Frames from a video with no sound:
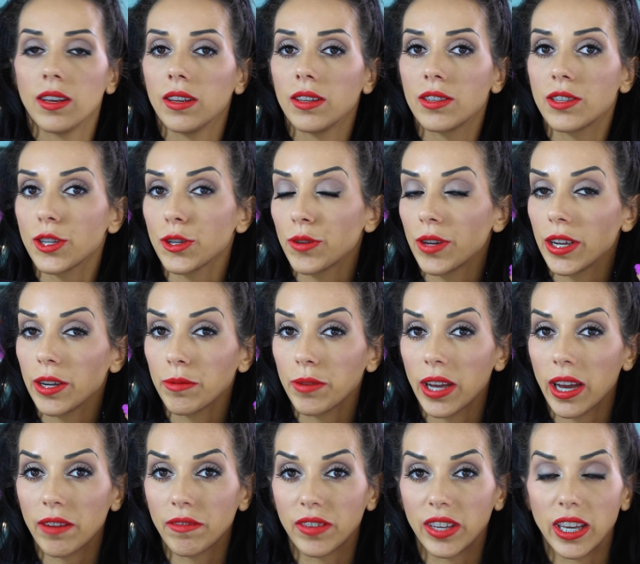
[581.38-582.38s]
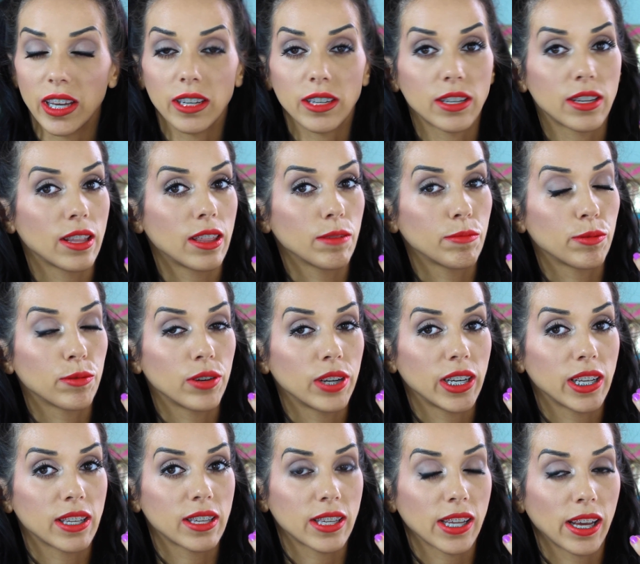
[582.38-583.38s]
So here we have Get to the
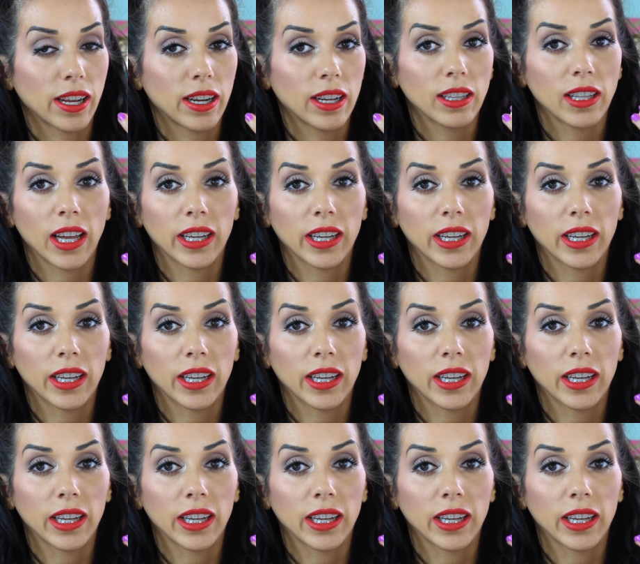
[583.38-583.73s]
Poinsettia.